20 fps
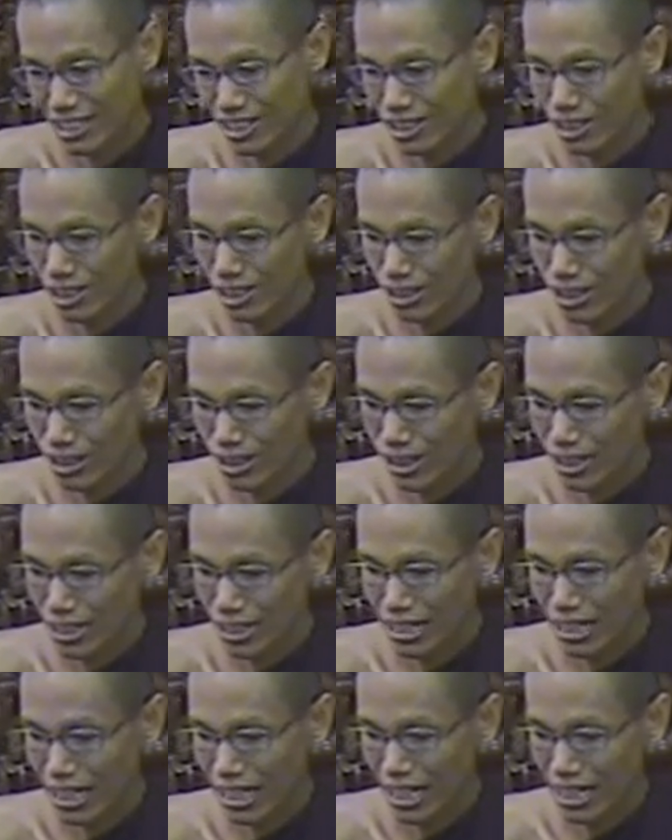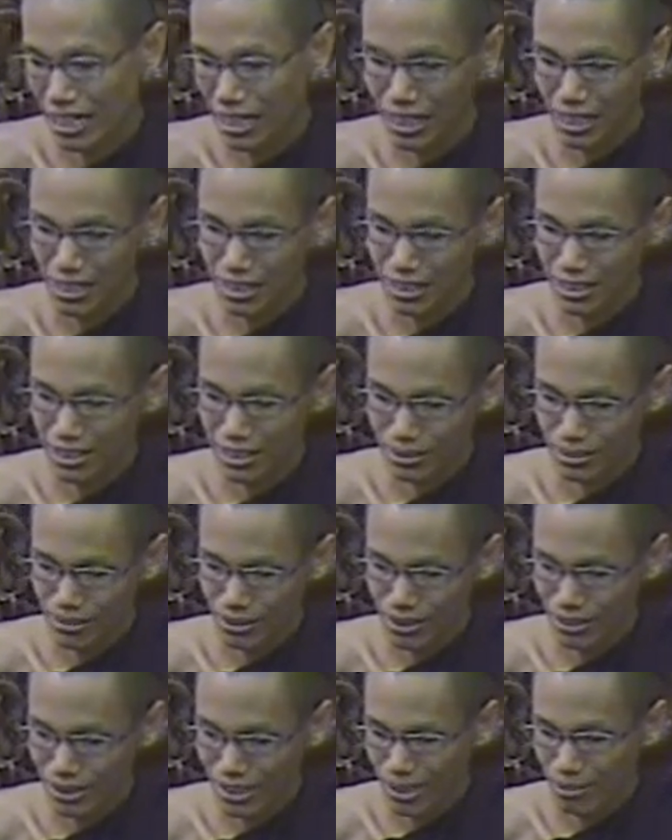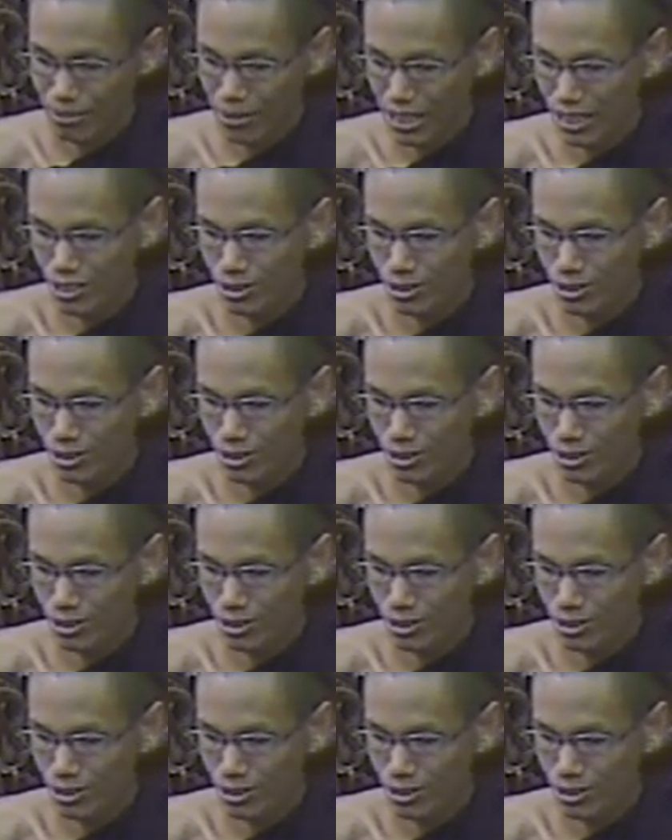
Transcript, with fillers: So, uh, for example,